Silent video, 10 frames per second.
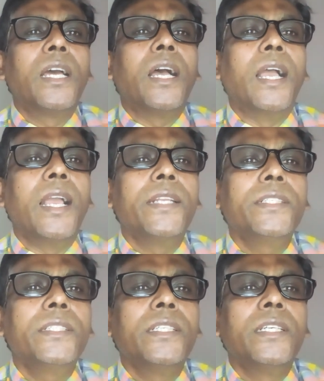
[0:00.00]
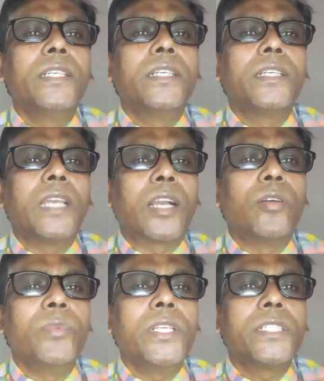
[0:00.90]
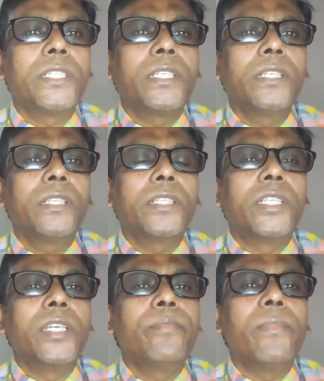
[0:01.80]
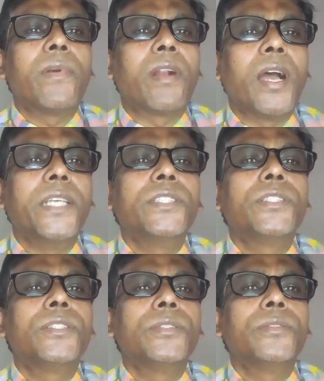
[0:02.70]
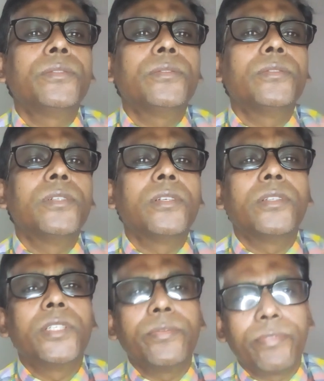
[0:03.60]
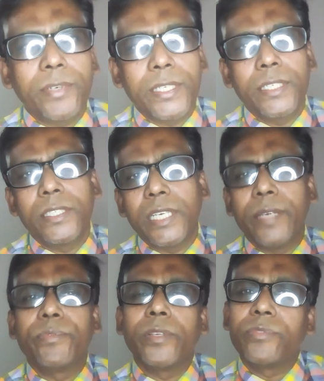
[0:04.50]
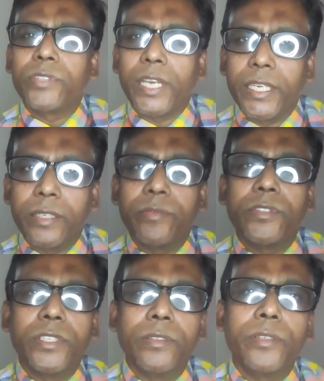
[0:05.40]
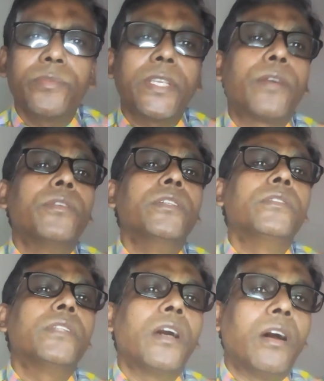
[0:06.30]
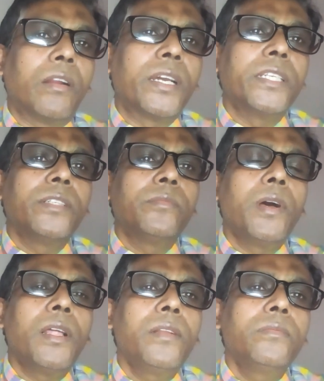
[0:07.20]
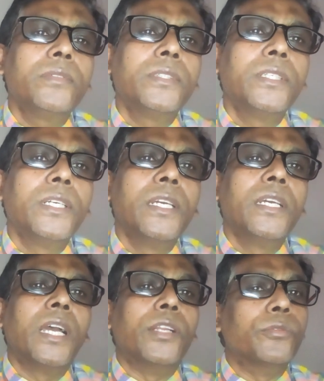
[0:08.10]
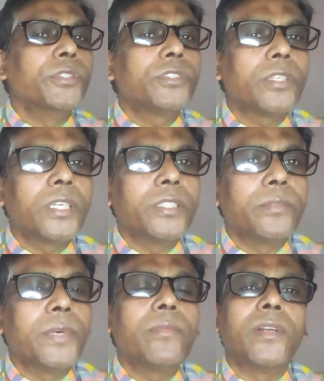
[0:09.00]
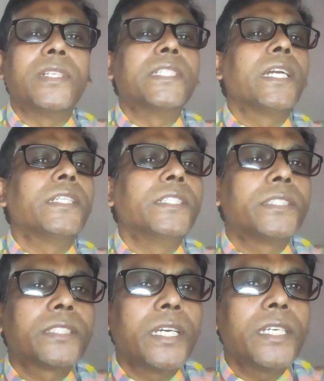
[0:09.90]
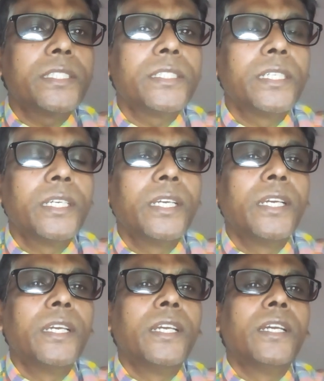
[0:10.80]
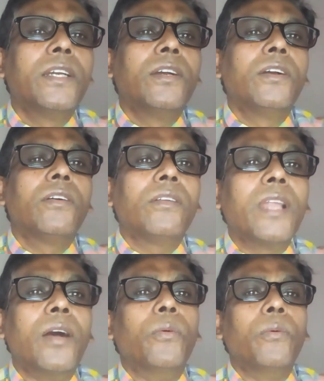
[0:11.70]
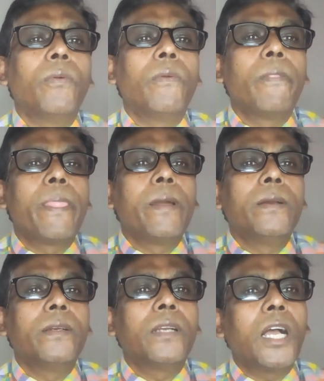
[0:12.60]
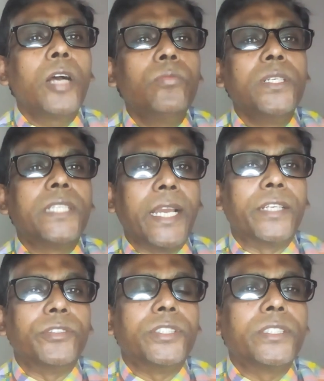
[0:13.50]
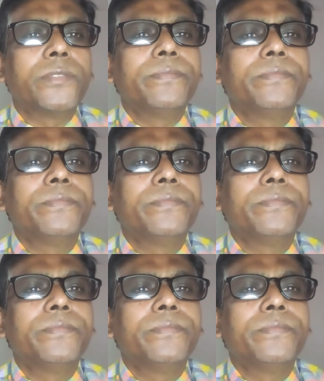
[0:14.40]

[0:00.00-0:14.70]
and accumulation give rise to different types of sign and symptoms according to the organ involved, and which organ involved already I discussed. Now, how will diagnose?